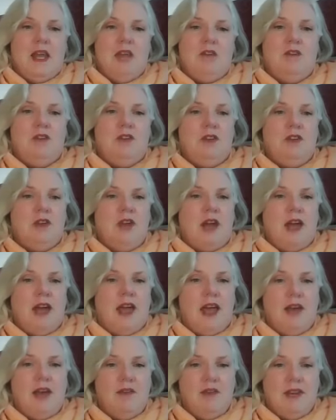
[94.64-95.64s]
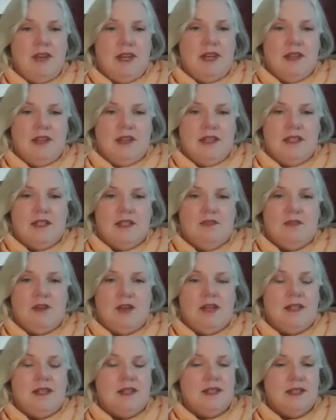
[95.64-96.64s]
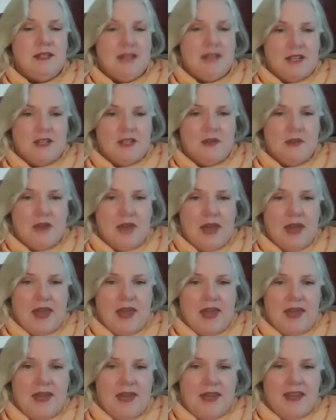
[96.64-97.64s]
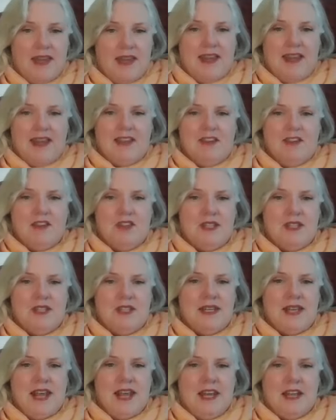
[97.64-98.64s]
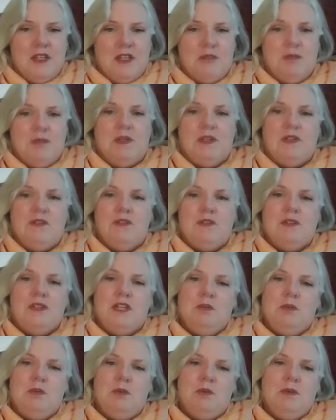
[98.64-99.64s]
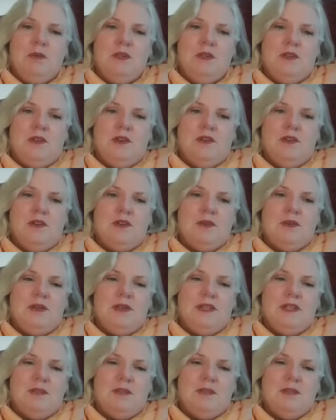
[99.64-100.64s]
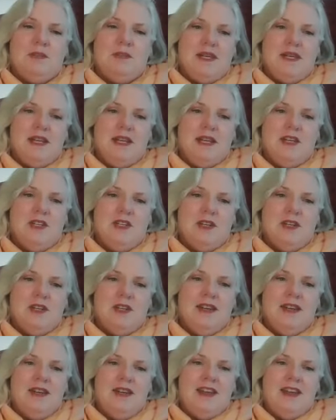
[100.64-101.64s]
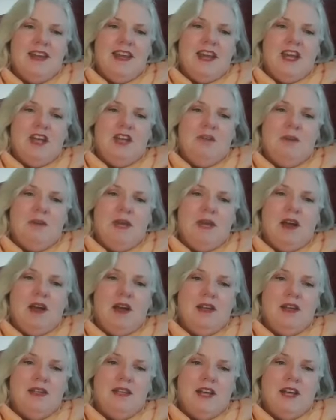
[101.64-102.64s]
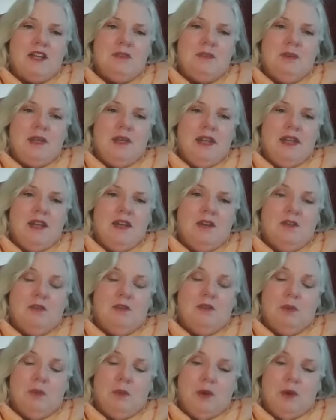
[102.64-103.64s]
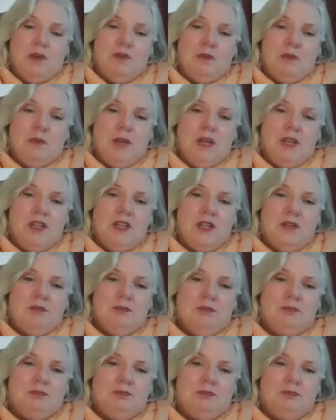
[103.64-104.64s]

If you do not have any of these devices, that's okay. They're just enhancements for deeper results with this meditation. And you may contact me later for more information.